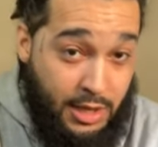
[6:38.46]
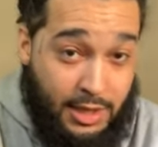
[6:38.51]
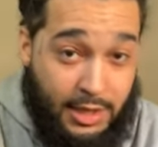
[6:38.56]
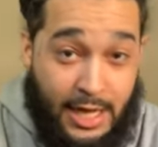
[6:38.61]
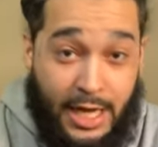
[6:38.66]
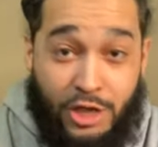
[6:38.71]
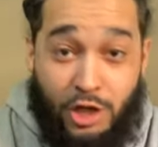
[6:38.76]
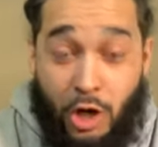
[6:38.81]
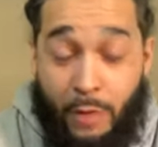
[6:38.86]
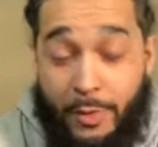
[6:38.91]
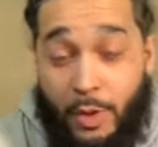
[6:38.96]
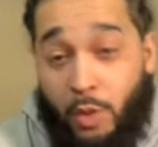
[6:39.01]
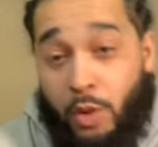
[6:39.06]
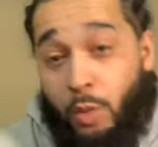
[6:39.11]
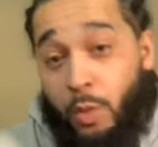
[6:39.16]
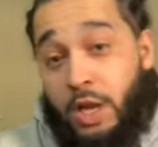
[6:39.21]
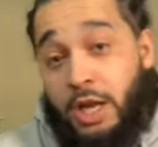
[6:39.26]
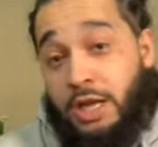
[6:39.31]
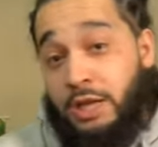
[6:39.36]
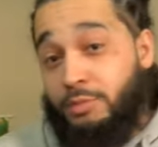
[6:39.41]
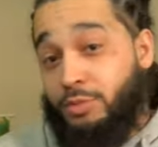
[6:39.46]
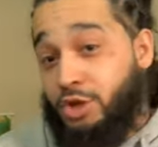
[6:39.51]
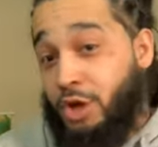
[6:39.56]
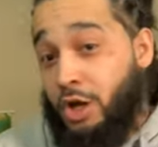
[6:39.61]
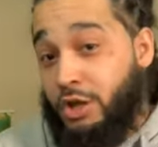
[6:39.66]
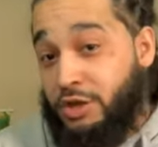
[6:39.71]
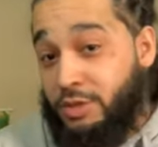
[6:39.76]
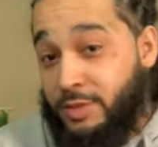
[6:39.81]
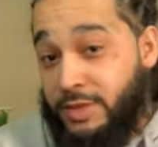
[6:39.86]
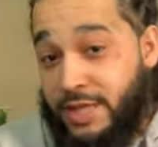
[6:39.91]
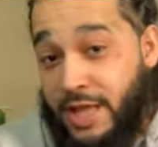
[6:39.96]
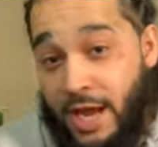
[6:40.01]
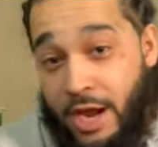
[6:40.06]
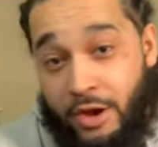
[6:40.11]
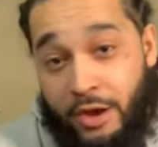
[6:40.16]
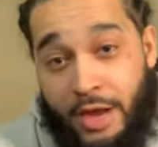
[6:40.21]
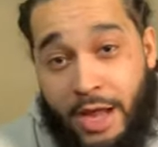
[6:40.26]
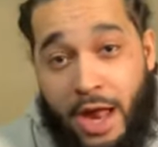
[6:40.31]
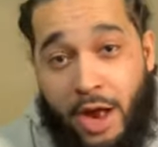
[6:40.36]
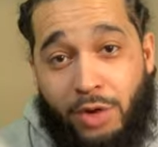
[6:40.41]
they told me what one of them charges was
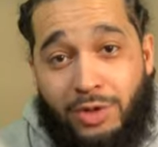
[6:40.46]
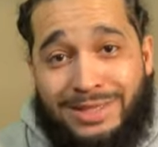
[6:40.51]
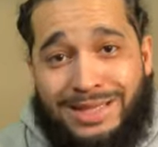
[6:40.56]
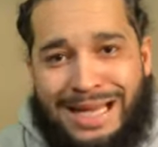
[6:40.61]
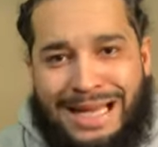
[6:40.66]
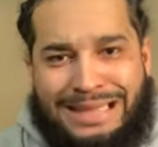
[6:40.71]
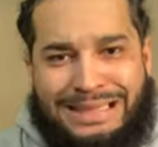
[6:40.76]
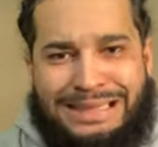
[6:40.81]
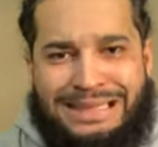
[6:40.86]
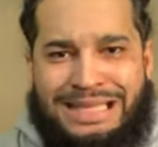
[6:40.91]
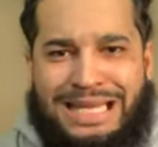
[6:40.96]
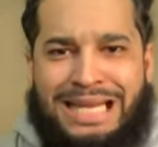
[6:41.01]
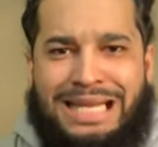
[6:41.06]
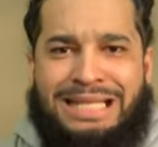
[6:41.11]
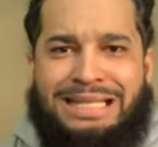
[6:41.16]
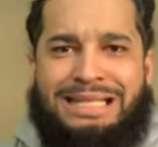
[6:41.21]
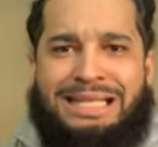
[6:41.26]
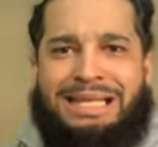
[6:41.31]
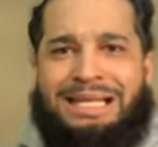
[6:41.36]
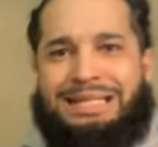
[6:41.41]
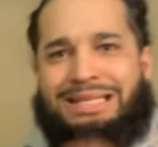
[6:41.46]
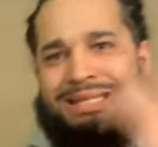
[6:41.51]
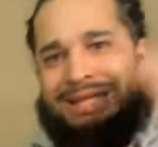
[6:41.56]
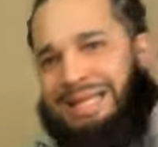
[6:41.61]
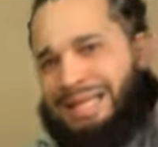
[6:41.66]
carrying. I was like, Jesus,